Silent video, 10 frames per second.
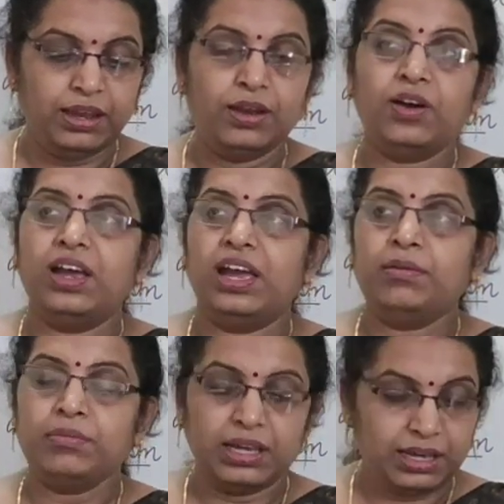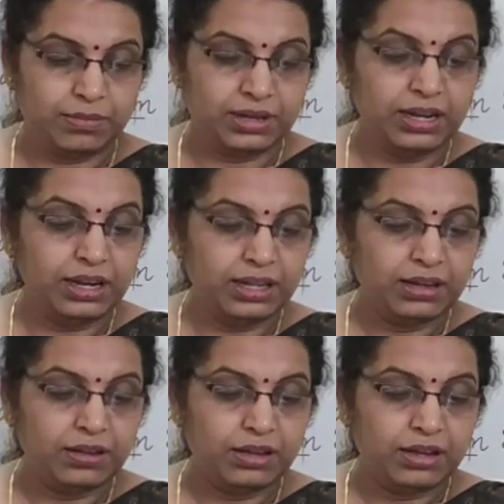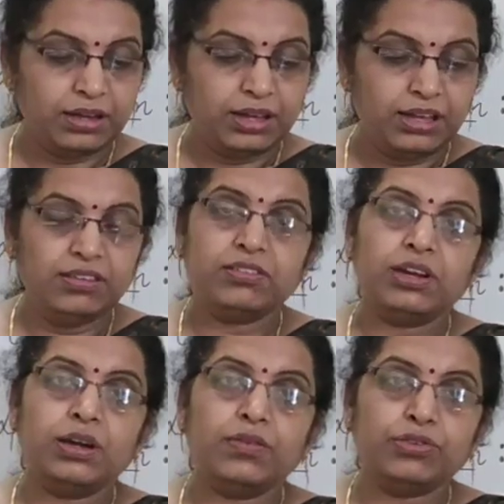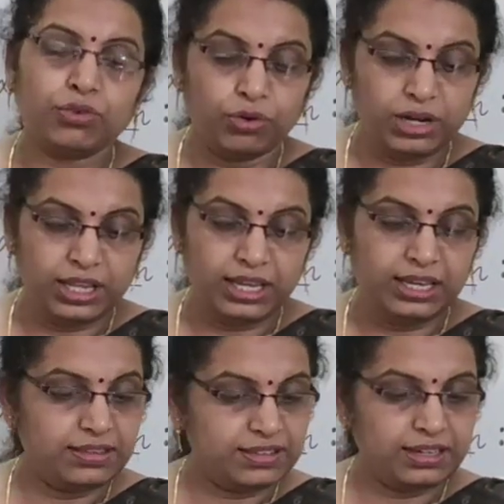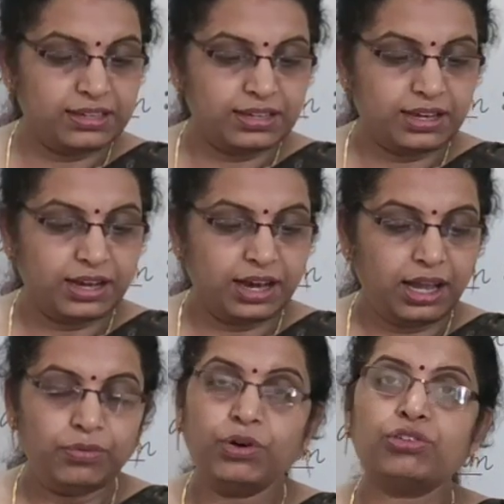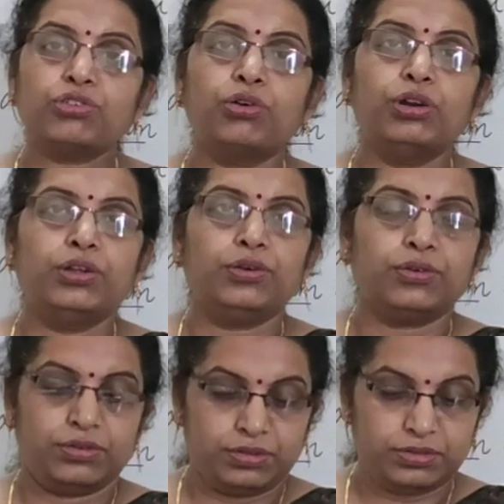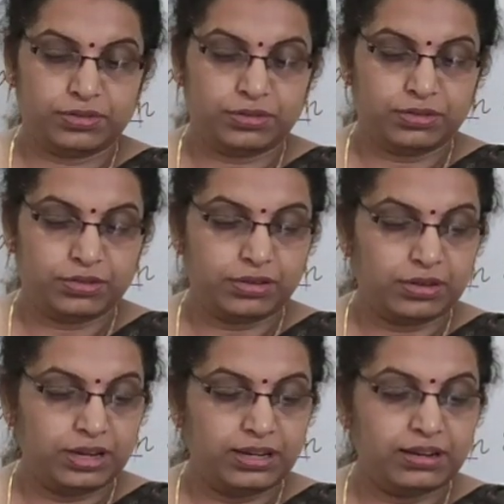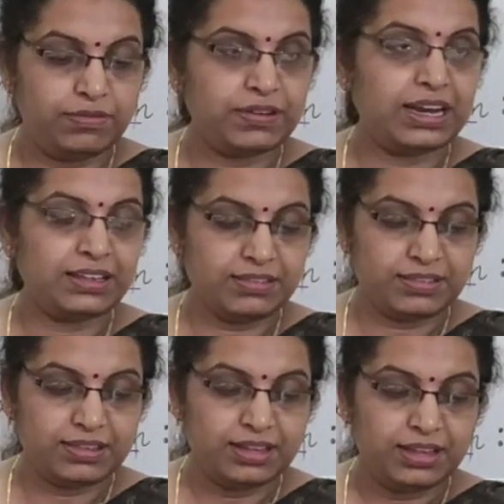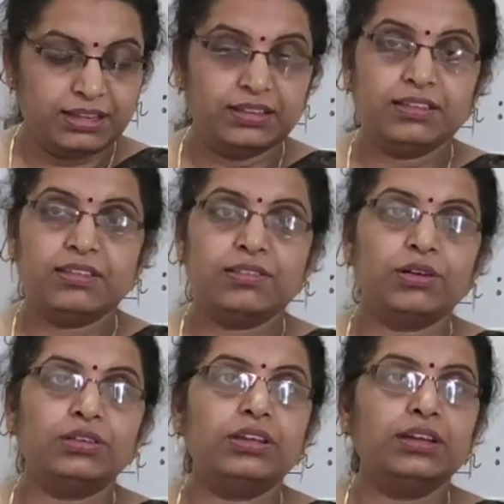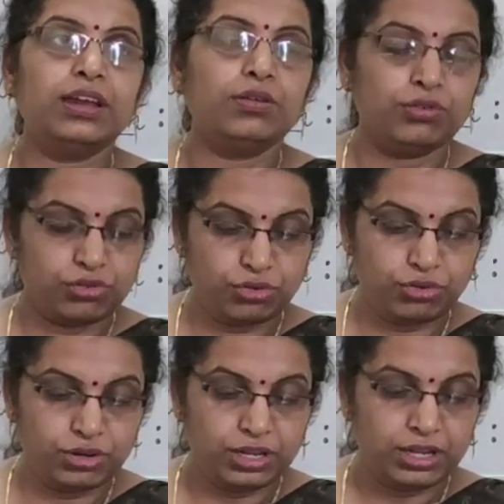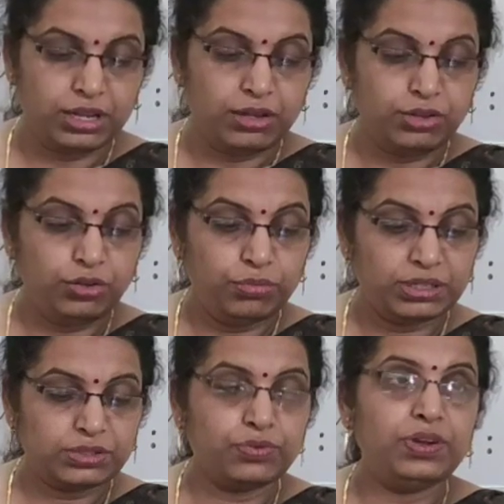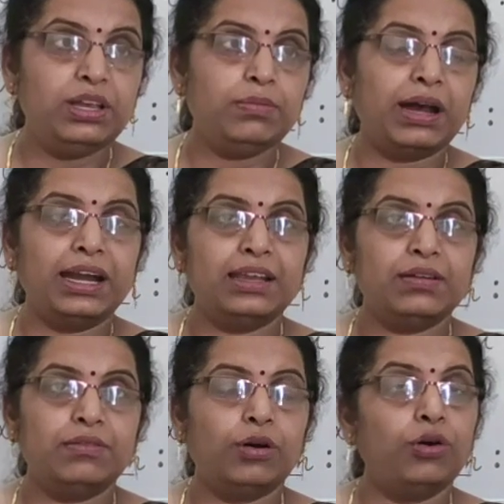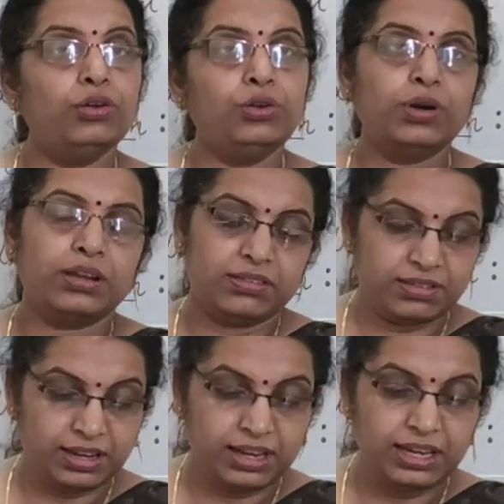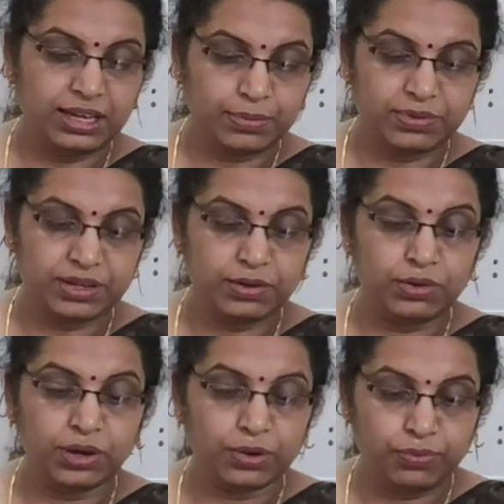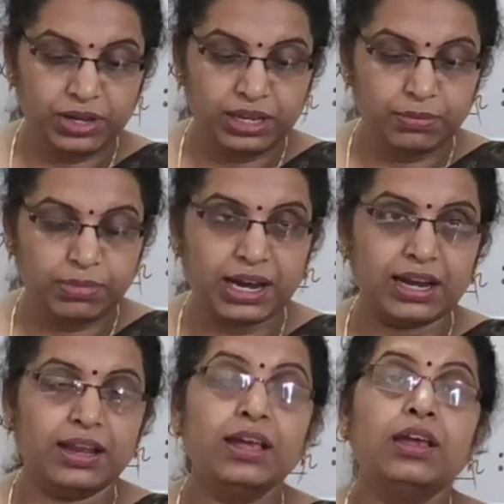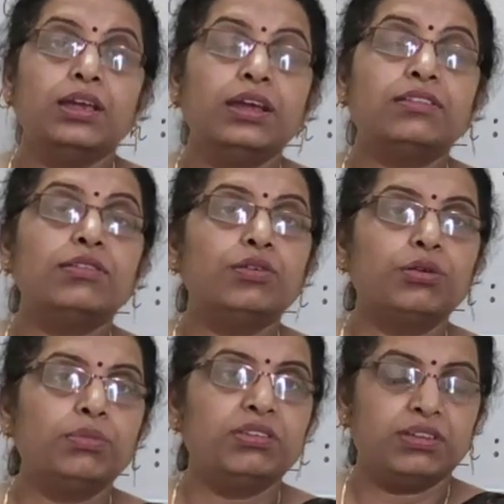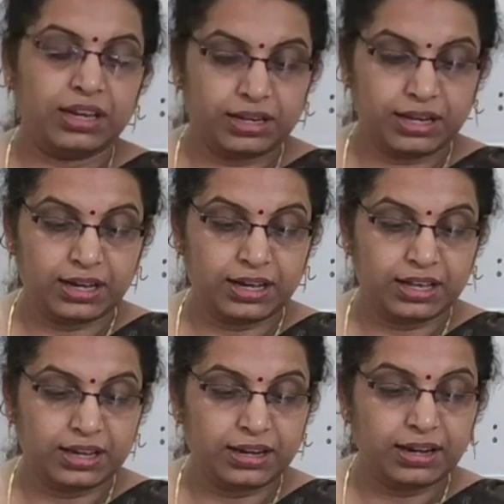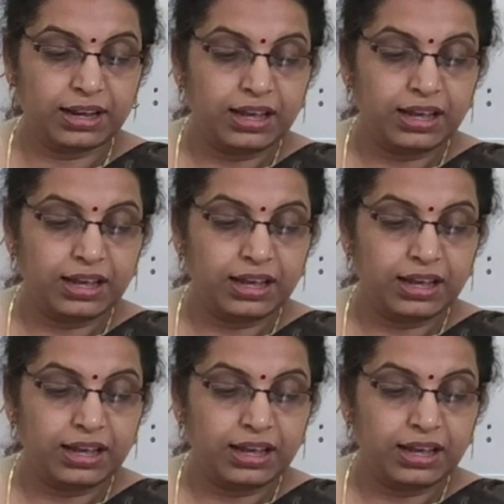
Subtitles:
Now M. Hamel, instead of scolding, he said, I won't scold you. Little Franz, this is not the day to scold. You must feel bad, and now you are really upset. You are feeling bad. It's your mistake, and